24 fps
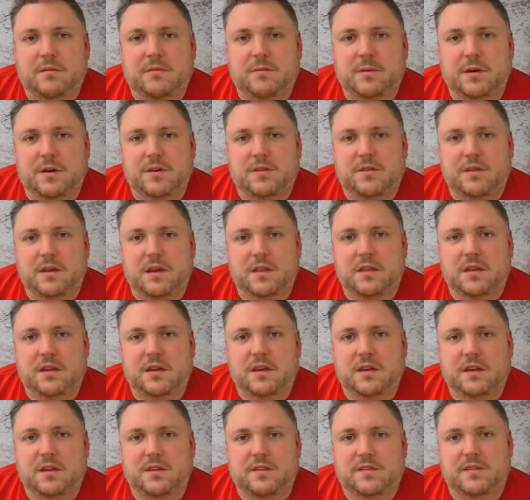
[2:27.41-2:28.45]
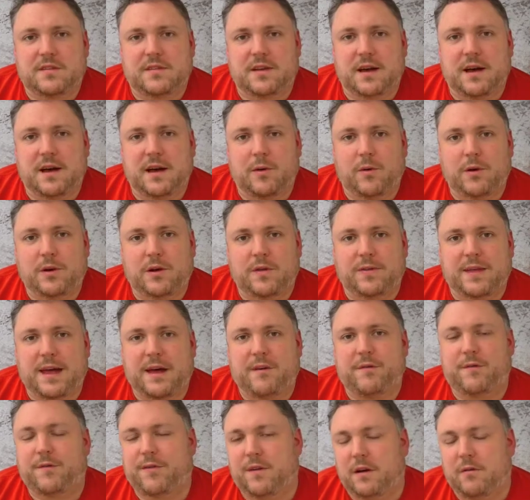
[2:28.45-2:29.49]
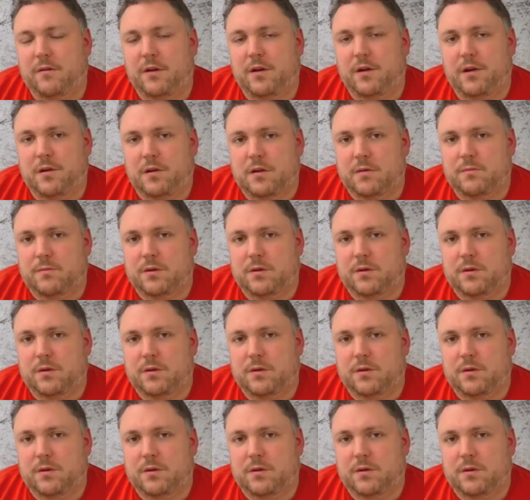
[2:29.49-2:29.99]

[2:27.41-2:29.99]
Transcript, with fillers: Personally, I think it's uh, we're not that far along,